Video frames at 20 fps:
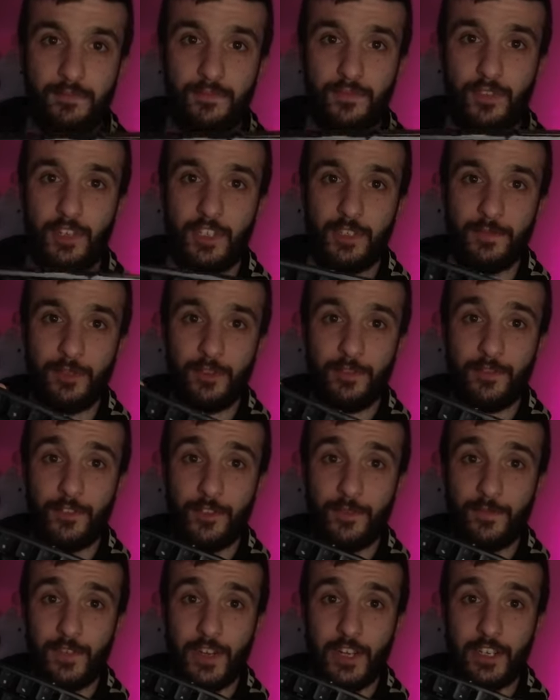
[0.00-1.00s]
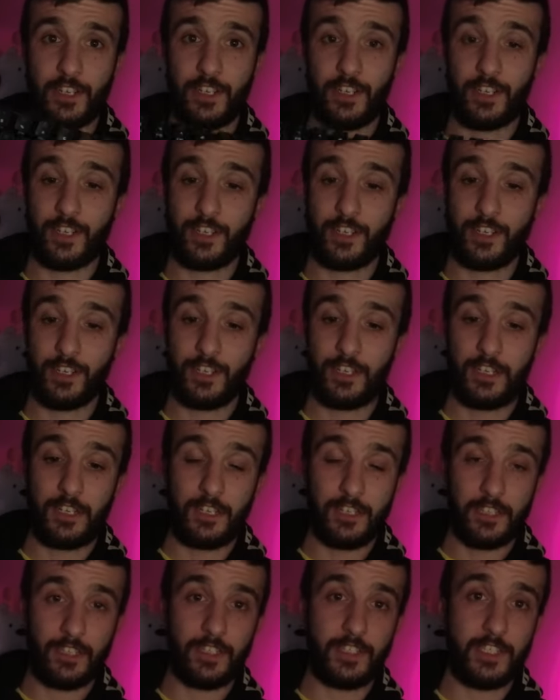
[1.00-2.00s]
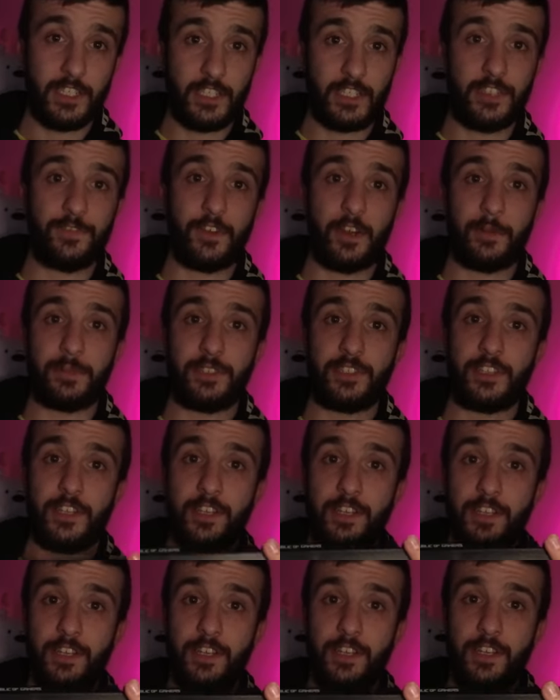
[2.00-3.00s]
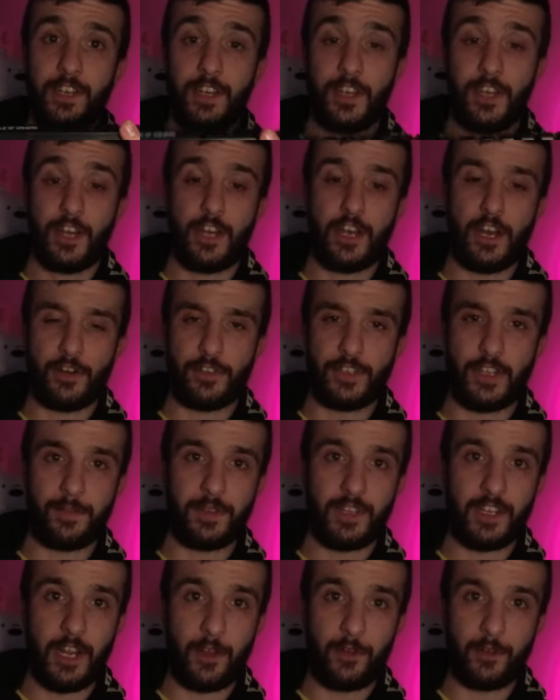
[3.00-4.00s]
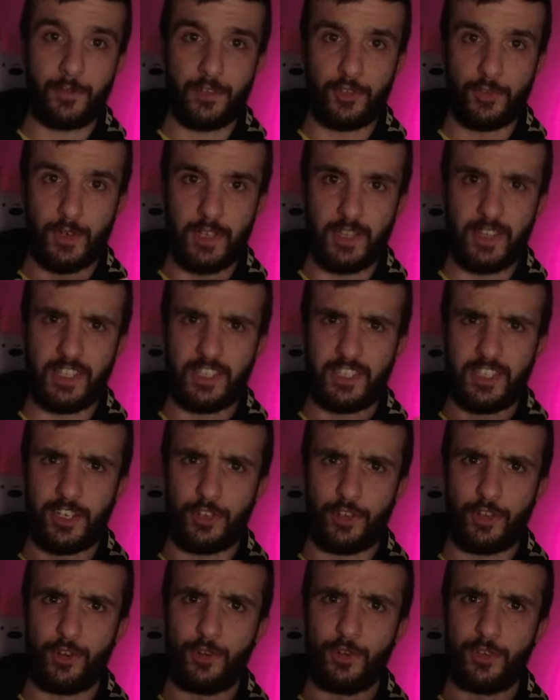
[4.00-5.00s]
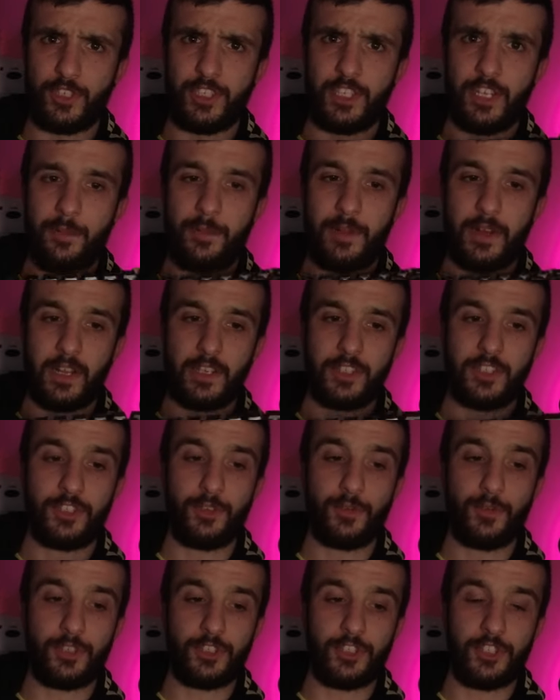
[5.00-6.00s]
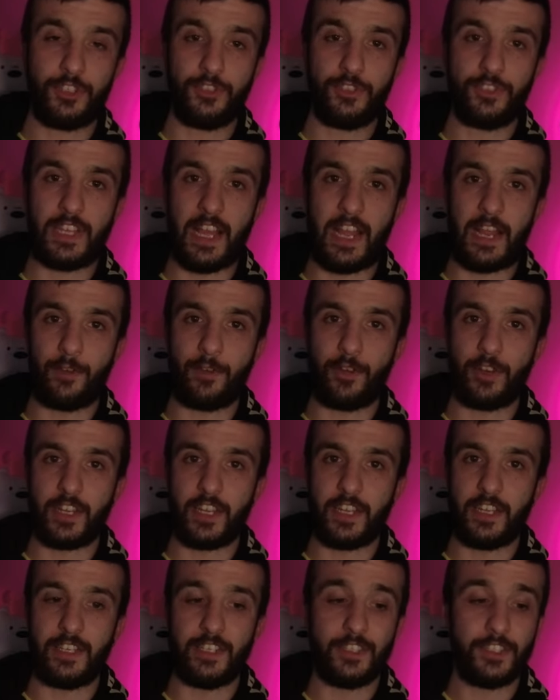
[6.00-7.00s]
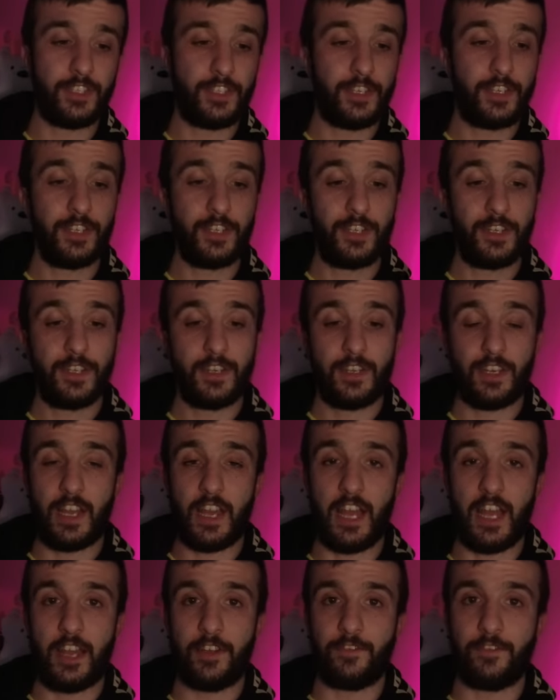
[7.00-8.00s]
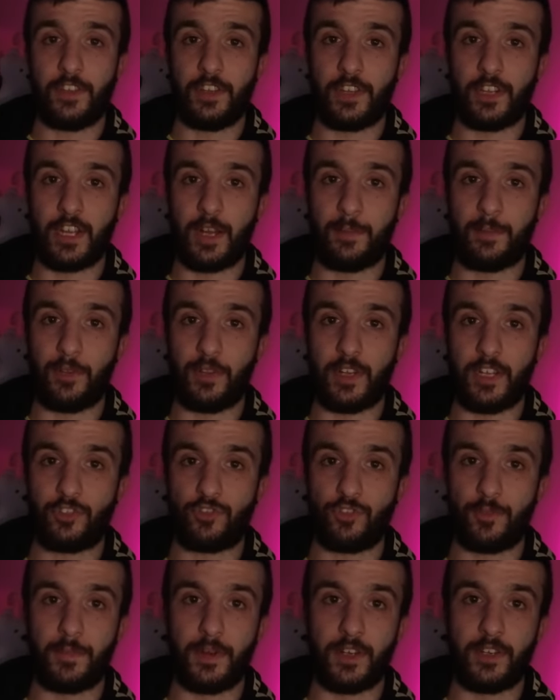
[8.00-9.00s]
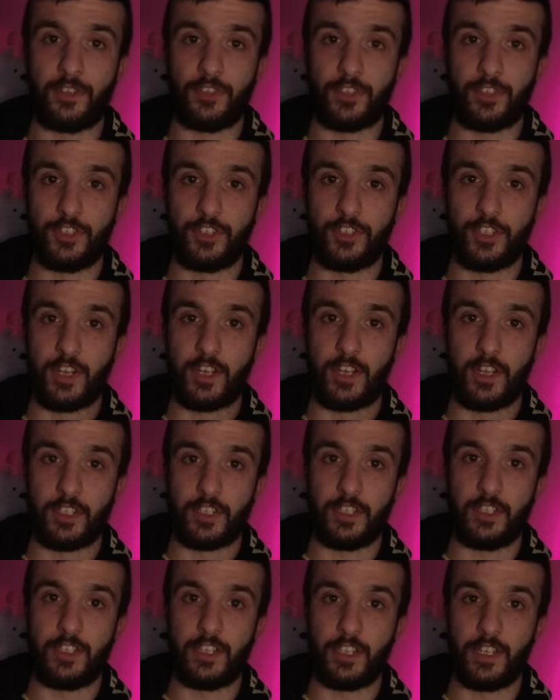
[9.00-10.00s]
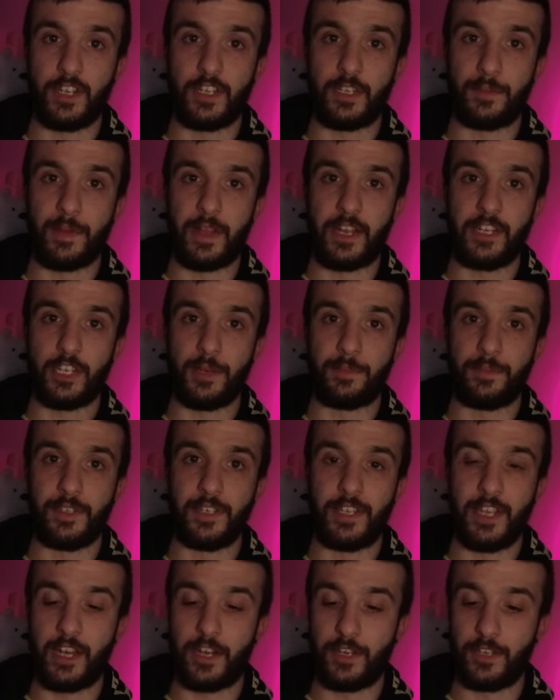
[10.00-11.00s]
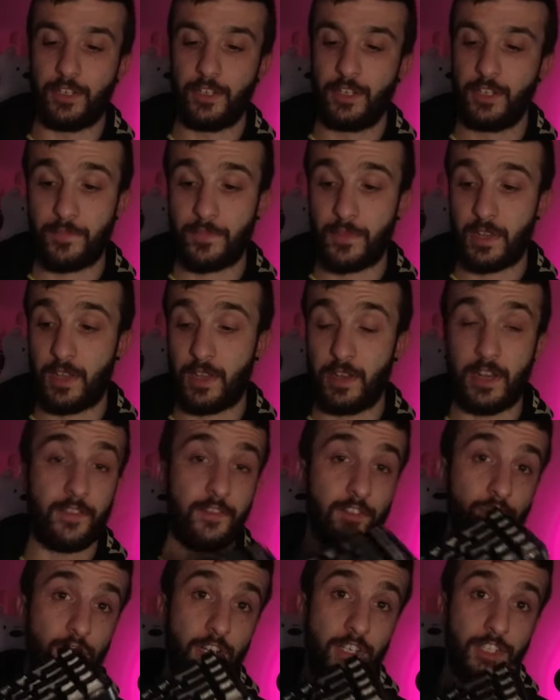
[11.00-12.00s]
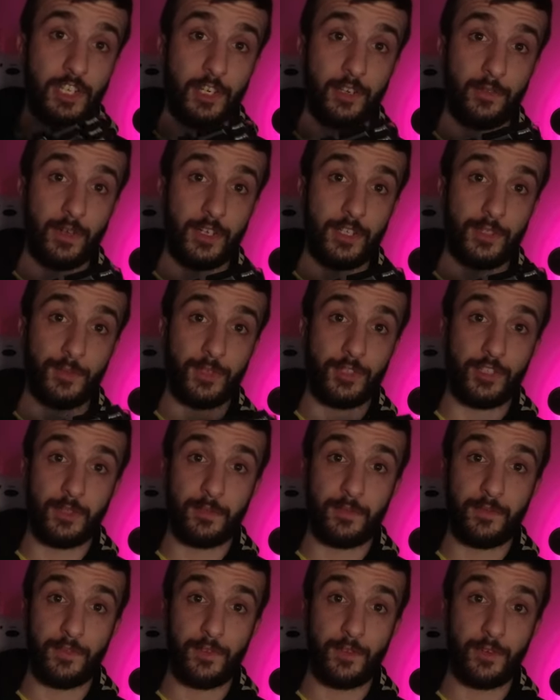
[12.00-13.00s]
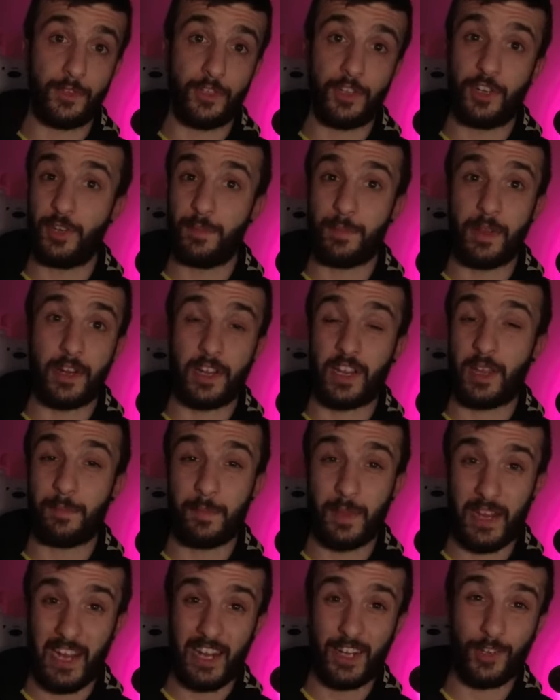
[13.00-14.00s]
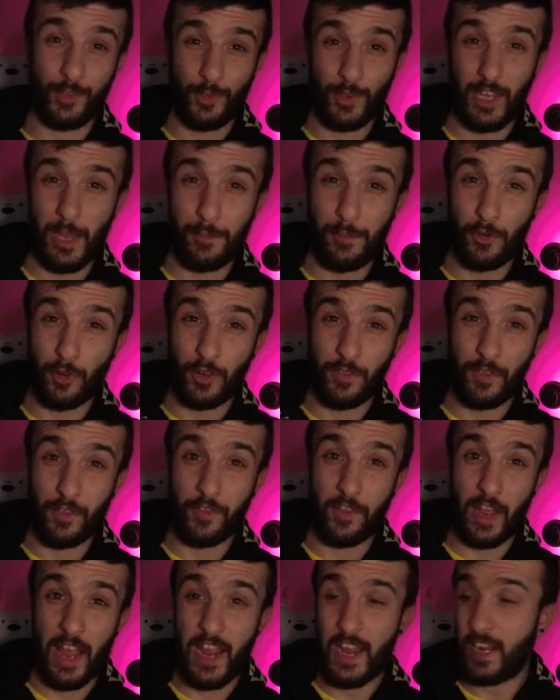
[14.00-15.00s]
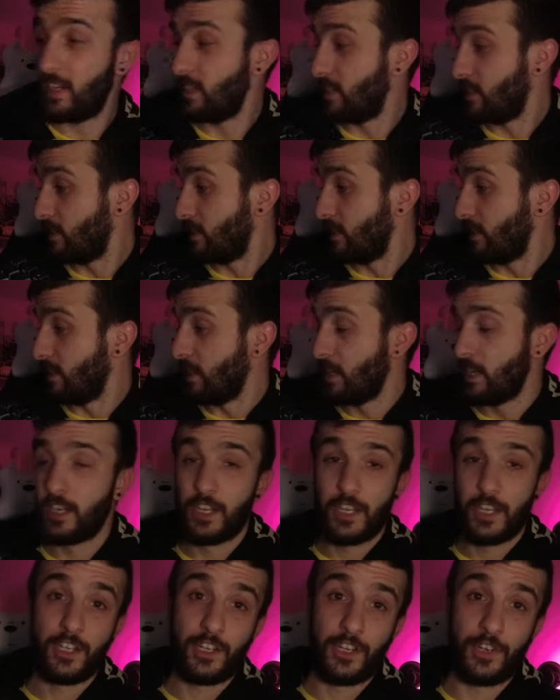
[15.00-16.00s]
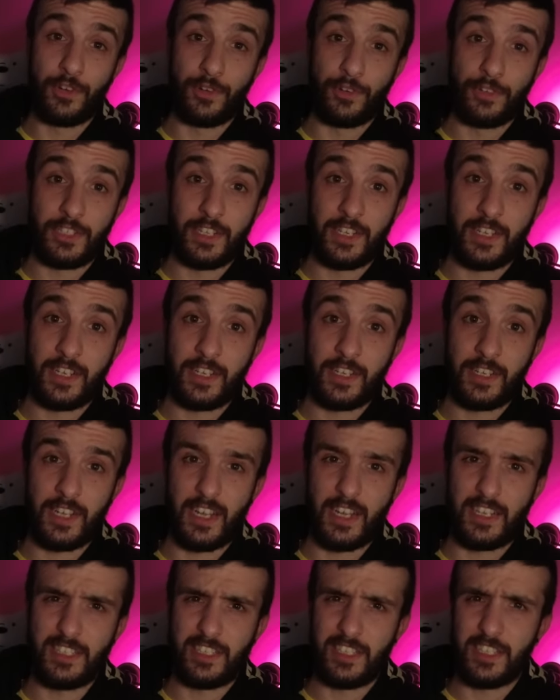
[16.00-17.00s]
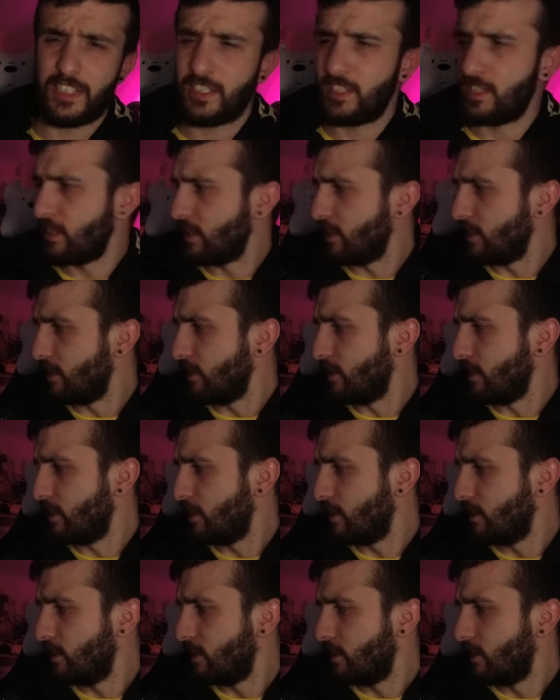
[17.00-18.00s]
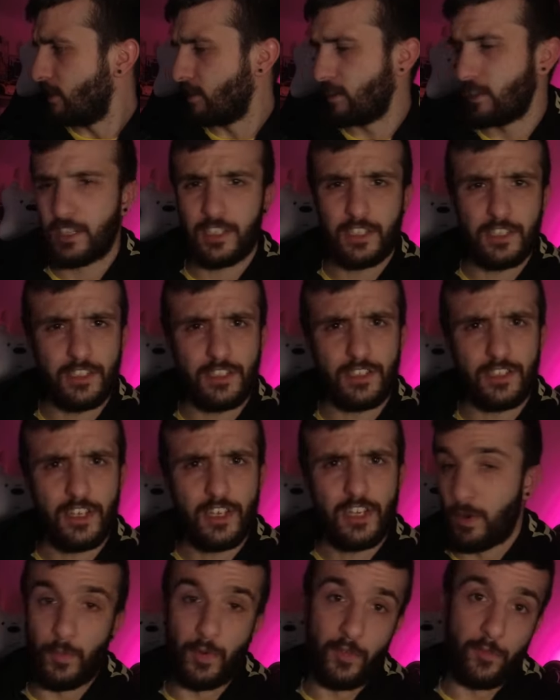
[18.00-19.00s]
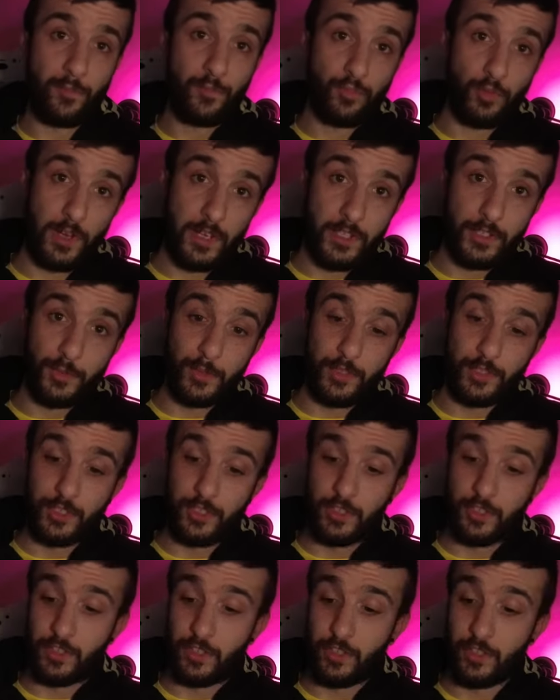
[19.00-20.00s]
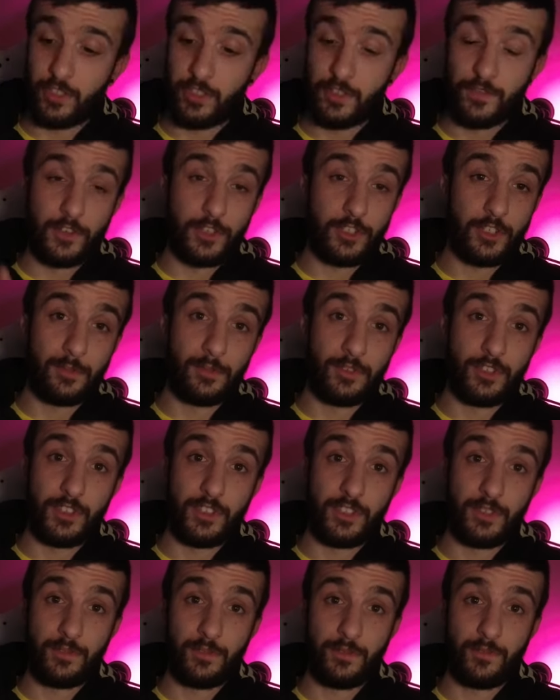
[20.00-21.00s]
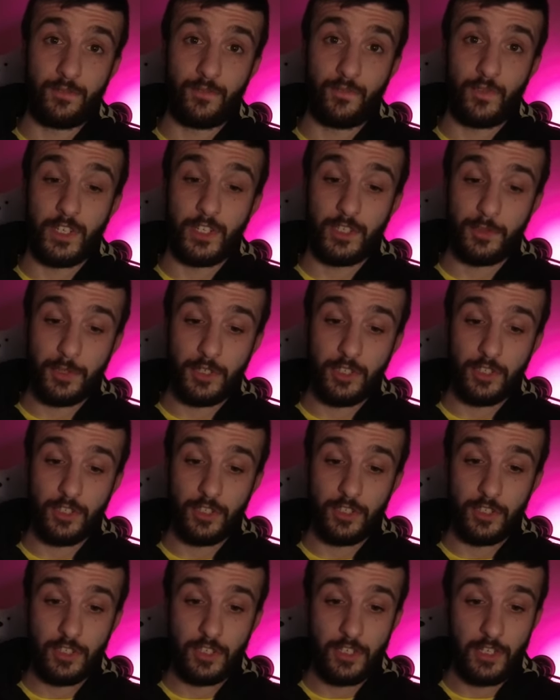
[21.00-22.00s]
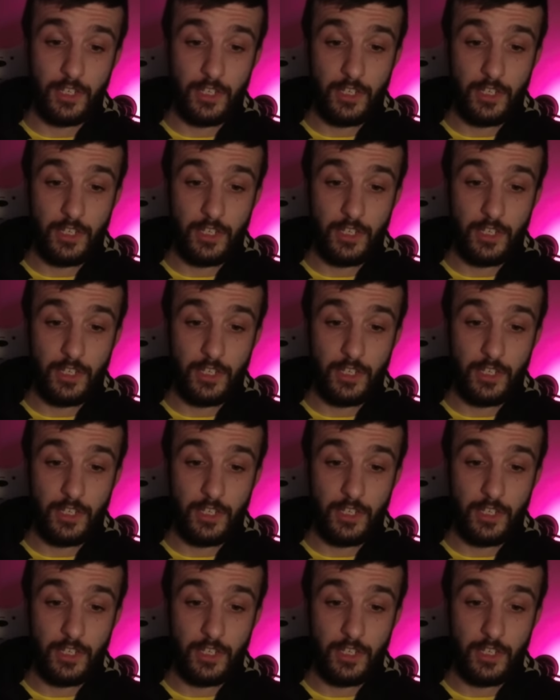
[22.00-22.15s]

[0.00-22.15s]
Pretty small form factor, 65%. I was umming and ahhing between this and the Corsair, but I still wanted to use the arrow keys, have the couple extra buttons on the side, like the delete, the page up and down. Never tried cherry red switches before. The only mechanical keyboard I've ever had is the Corsair K60, I think it is, with brown switches. So this is the first time using red switches.